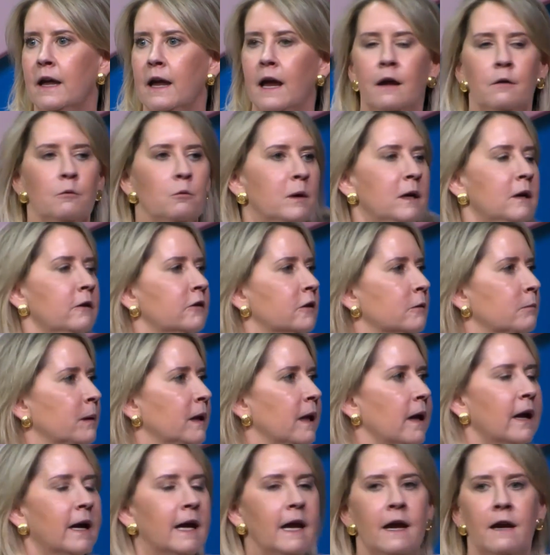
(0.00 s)
And we
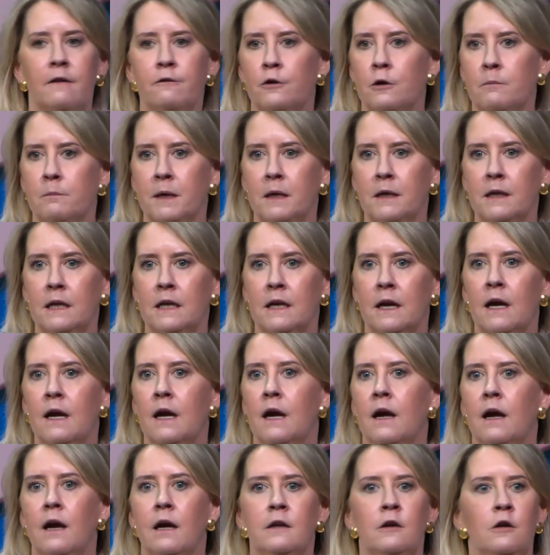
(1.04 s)
supply everybody.
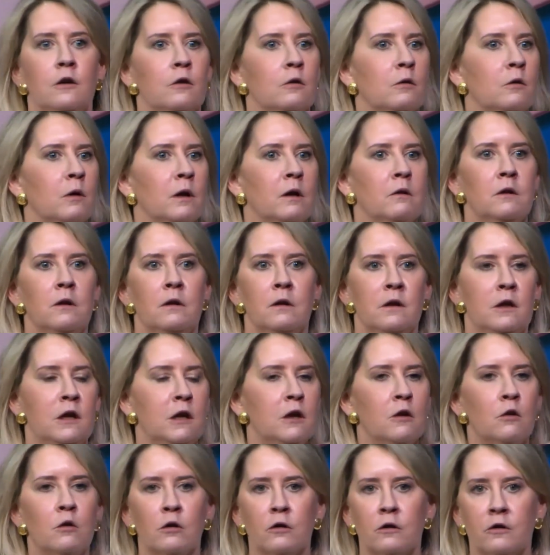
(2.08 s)
You know, New
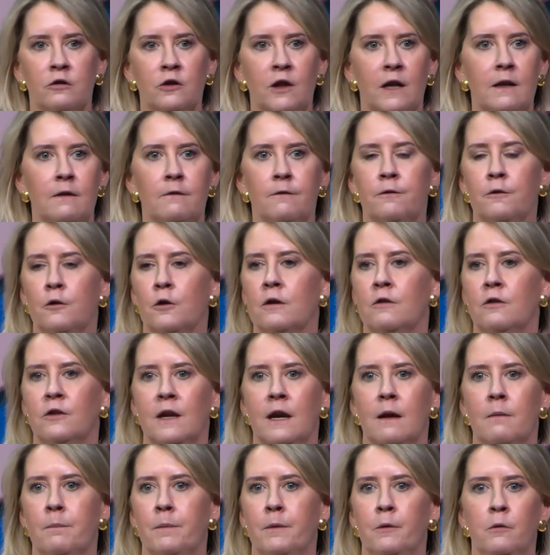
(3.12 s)
York State, for
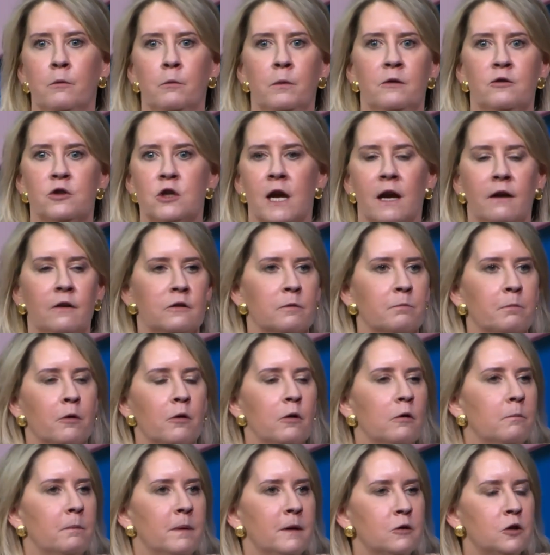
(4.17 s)
example, which has
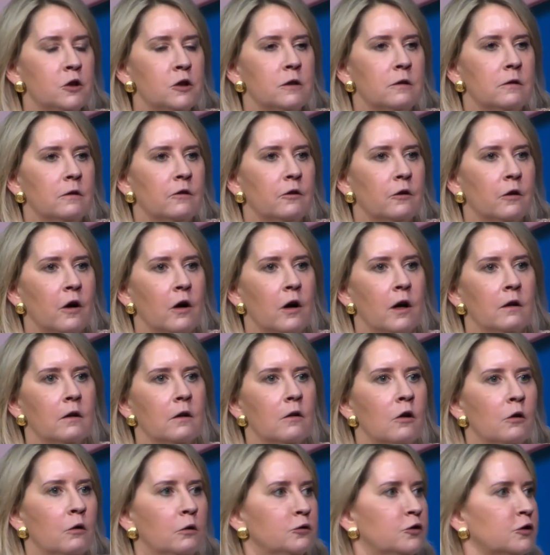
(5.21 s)
prohibitions on
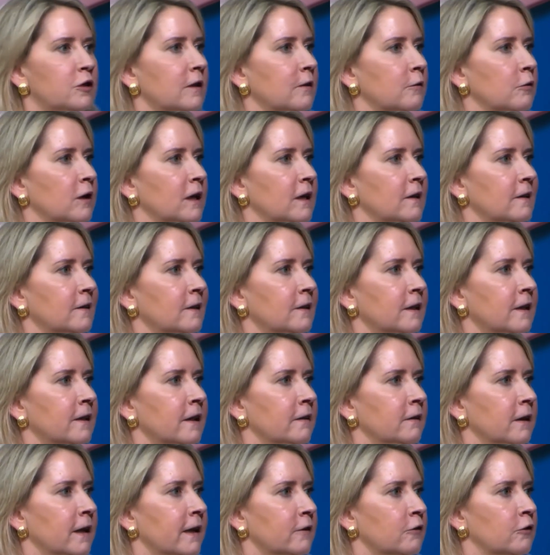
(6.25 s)
coal-generated
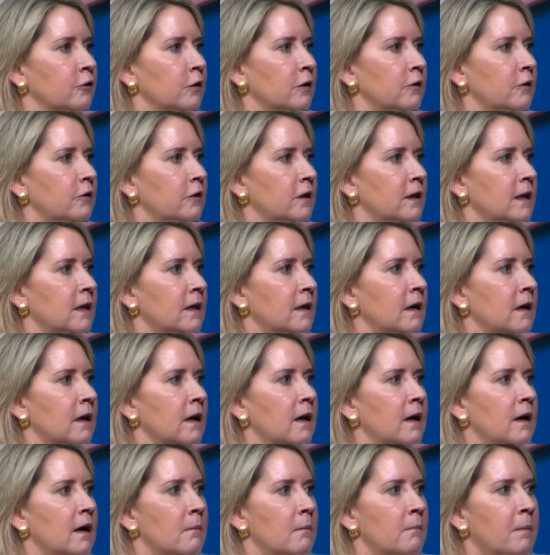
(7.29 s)
electricity,
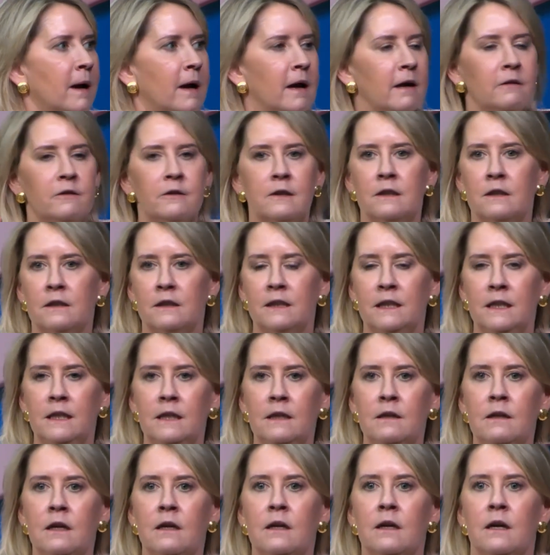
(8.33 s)
buys
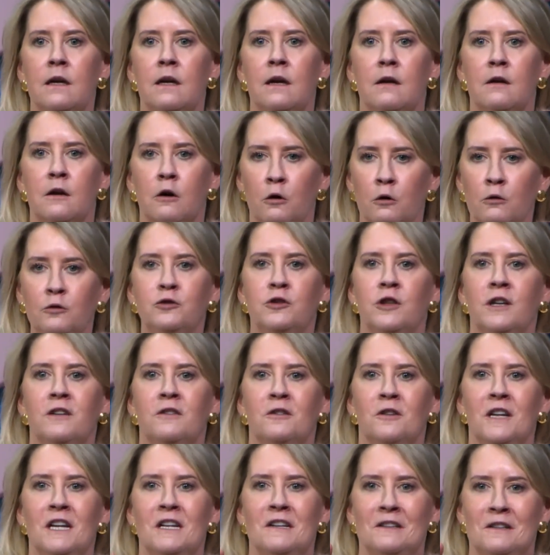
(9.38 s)
clean,
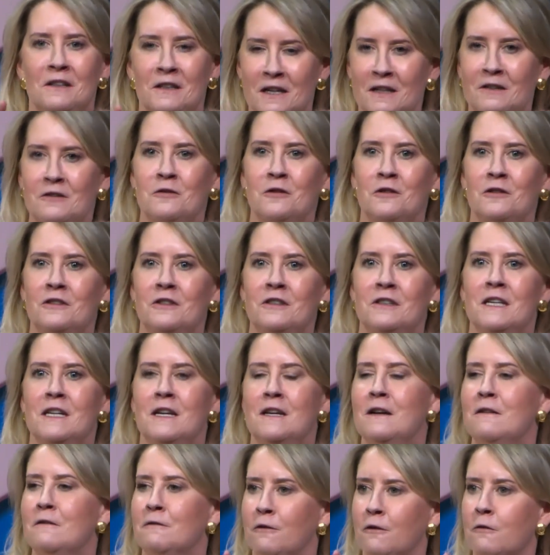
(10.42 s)
coal-generated
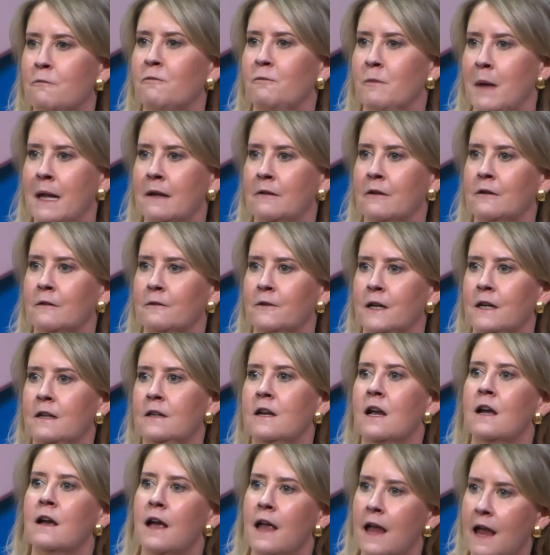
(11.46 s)
electricity from
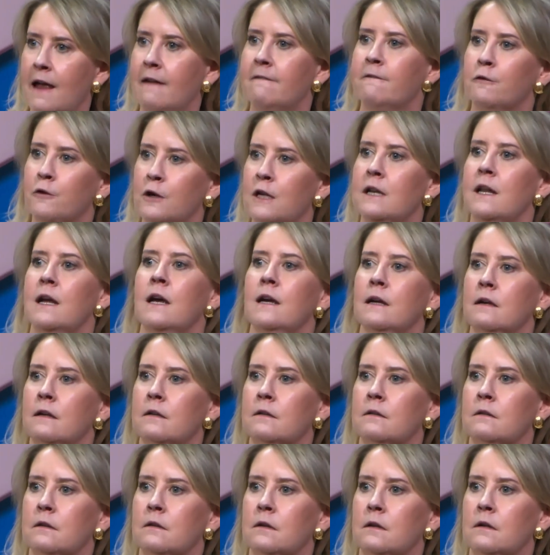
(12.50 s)
Pennsylvania every day.
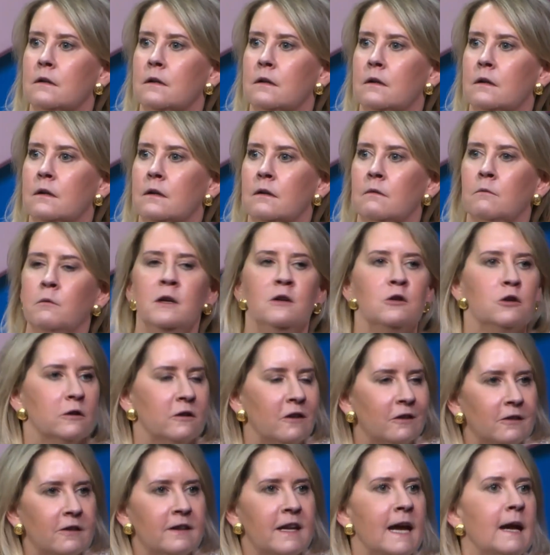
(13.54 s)
We should
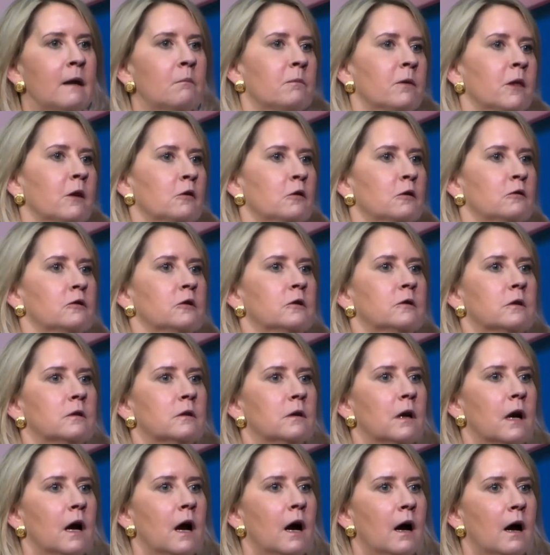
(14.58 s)
stamp those
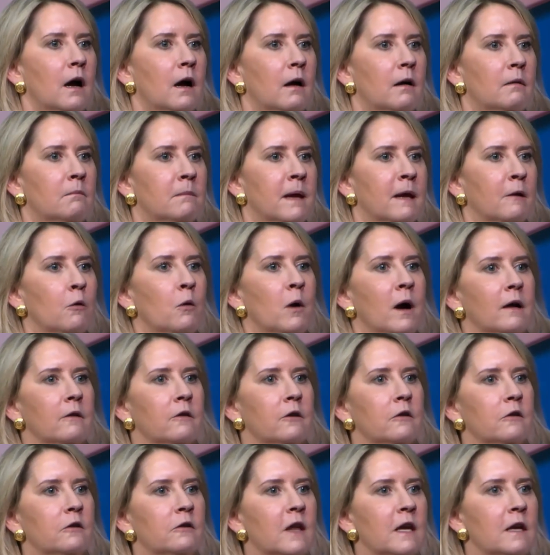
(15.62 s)

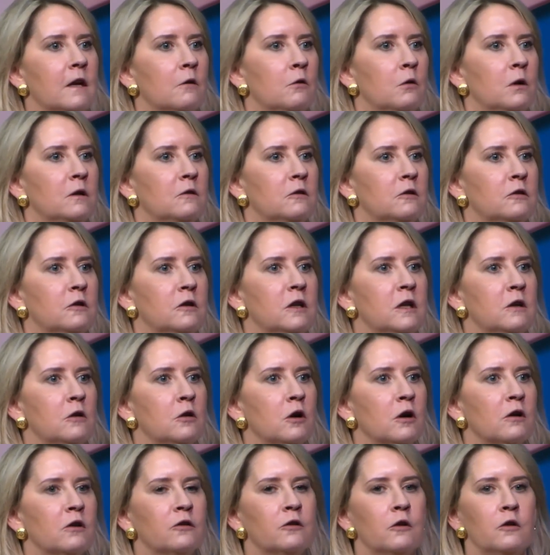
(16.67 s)
megawatts as they go into New
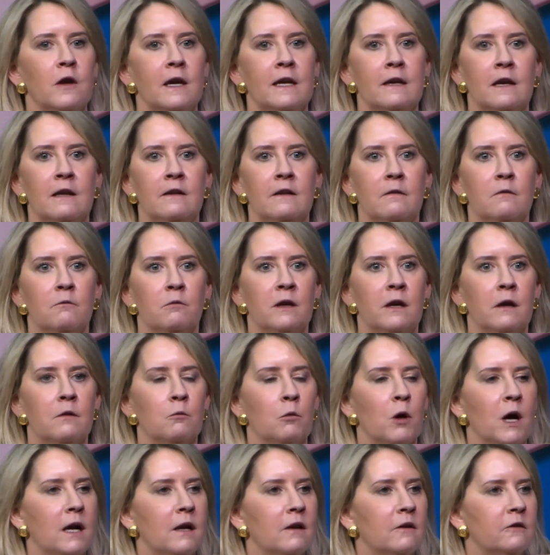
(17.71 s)
York so they can
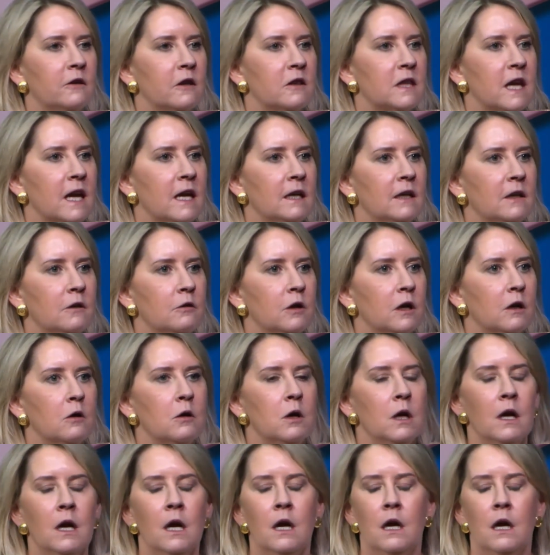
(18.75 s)
write us a thank you note.